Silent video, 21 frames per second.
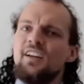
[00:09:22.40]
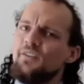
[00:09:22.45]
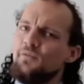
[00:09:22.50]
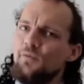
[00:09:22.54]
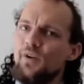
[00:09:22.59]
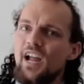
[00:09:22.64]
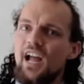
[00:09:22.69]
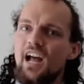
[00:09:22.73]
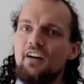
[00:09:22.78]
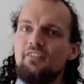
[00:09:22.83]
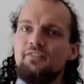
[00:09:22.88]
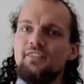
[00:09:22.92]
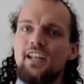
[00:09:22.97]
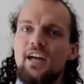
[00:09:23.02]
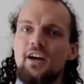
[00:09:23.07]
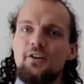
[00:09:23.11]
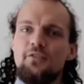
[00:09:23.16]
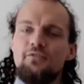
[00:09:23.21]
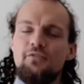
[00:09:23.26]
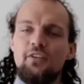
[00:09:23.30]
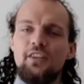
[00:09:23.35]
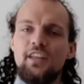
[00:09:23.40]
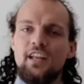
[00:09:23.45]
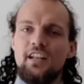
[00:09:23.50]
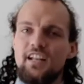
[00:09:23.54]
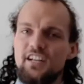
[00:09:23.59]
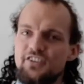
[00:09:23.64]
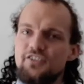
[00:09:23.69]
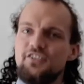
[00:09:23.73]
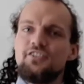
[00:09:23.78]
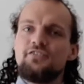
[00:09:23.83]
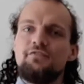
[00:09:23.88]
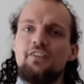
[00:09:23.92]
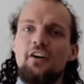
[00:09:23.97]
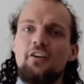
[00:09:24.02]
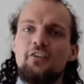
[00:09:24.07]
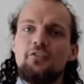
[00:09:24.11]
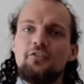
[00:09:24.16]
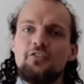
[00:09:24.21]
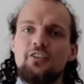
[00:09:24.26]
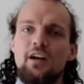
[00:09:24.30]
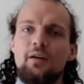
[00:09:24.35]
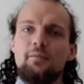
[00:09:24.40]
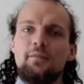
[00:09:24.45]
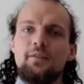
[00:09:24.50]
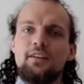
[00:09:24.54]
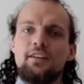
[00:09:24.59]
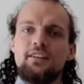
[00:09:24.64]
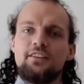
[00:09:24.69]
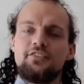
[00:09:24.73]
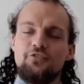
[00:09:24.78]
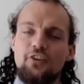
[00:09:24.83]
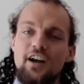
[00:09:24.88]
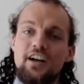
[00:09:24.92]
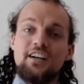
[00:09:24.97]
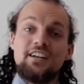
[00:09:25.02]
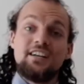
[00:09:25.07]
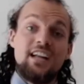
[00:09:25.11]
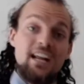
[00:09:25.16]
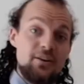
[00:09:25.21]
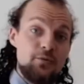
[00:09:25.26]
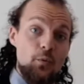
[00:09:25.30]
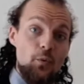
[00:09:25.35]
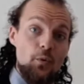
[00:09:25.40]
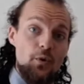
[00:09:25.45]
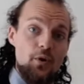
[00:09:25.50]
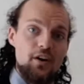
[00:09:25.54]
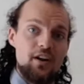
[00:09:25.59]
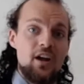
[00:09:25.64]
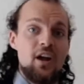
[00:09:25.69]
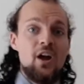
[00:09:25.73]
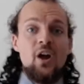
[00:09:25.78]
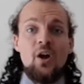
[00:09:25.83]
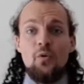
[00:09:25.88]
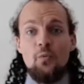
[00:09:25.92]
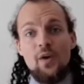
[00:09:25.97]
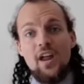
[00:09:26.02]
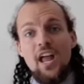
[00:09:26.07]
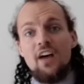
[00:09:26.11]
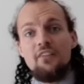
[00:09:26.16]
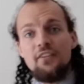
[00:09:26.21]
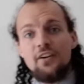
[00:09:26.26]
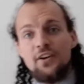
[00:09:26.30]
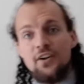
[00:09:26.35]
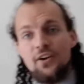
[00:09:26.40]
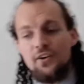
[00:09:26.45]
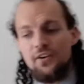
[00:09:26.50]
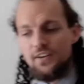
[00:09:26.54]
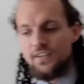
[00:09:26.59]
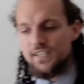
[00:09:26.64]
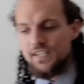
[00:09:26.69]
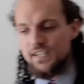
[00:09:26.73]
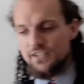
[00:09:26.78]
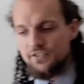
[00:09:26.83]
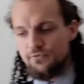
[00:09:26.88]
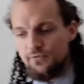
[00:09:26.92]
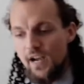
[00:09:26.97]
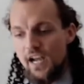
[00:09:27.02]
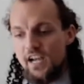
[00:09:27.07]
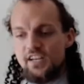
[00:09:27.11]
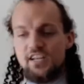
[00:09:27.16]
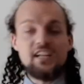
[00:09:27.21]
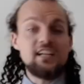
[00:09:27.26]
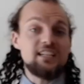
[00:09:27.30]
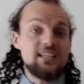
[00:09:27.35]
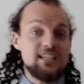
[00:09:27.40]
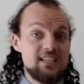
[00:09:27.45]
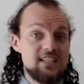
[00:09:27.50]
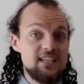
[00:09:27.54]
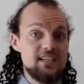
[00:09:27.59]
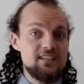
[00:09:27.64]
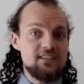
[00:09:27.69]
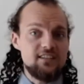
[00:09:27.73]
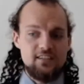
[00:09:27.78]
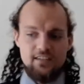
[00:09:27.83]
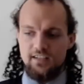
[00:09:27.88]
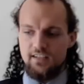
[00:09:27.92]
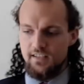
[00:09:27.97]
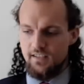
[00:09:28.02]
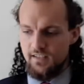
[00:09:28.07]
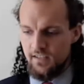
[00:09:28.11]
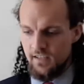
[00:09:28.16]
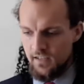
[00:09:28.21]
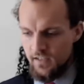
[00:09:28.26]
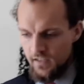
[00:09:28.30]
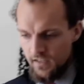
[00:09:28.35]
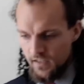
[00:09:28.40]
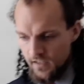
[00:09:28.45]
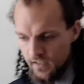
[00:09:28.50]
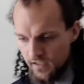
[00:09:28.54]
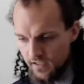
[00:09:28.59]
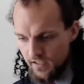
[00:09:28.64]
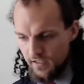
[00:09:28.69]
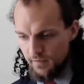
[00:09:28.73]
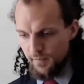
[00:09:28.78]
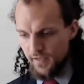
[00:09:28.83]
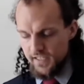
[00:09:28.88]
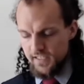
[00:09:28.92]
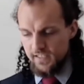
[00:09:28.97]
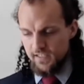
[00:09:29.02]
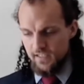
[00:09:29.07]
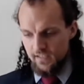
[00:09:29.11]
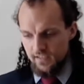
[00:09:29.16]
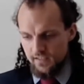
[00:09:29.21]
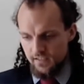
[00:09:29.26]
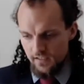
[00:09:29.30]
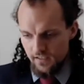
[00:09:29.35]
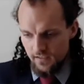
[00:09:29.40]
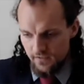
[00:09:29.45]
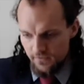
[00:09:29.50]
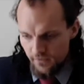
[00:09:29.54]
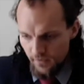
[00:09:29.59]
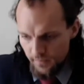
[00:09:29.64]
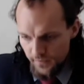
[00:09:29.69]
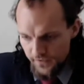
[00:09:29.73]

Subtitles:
We have now for the electroencephalogram trained network, we have accuracies ranging in the 60s, in the mid 60s from